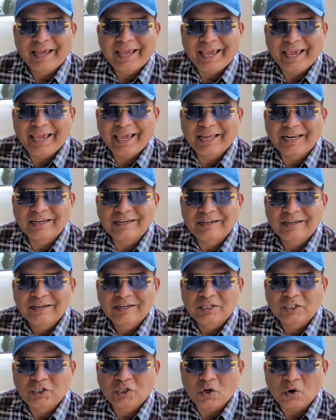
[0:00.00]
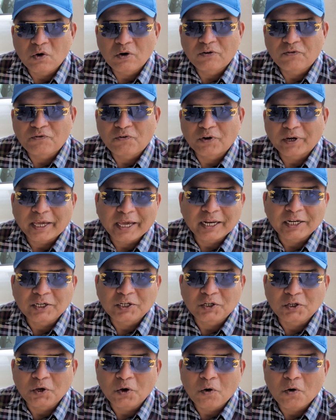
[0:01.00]
and don't forget
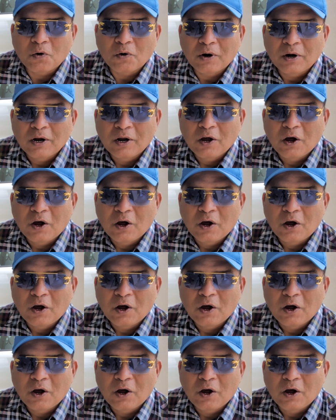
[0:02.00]
your